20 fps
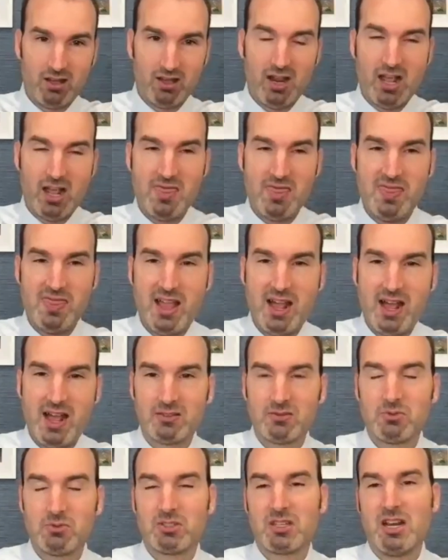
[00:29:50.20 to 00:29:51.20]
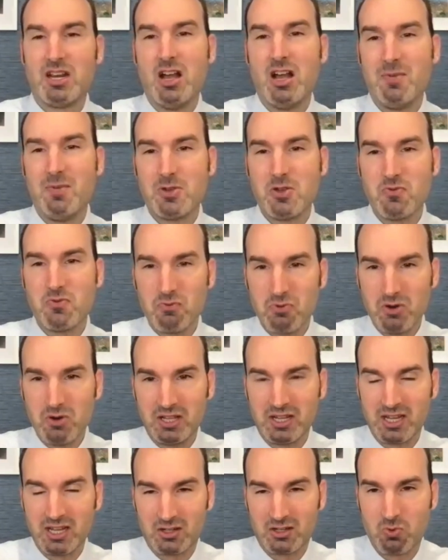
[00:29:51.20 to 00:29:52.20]
And that's what's going to help you
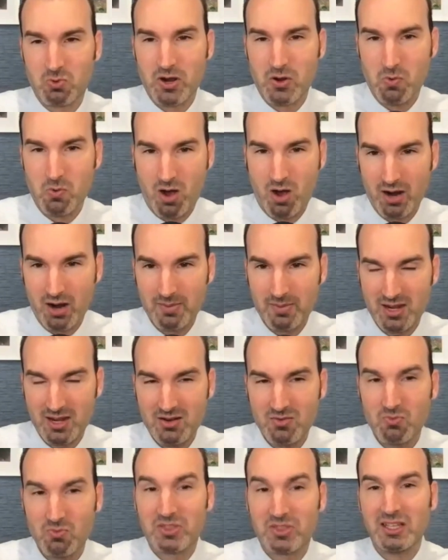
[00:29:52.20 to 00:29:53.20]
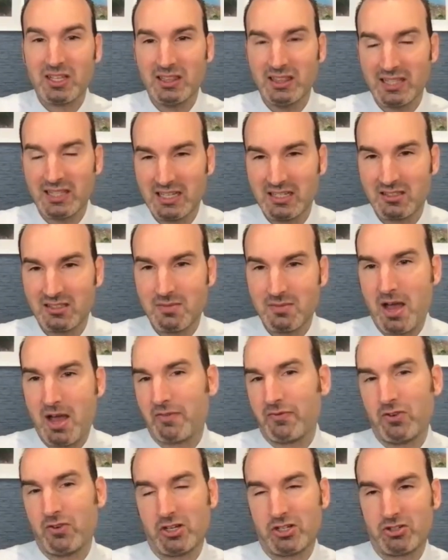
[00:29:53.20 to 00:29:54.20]
really get to where you want to be with the least amount
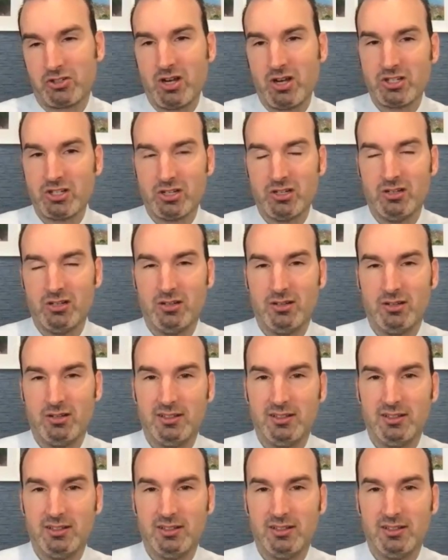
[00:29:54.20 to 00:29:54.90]
of frustration.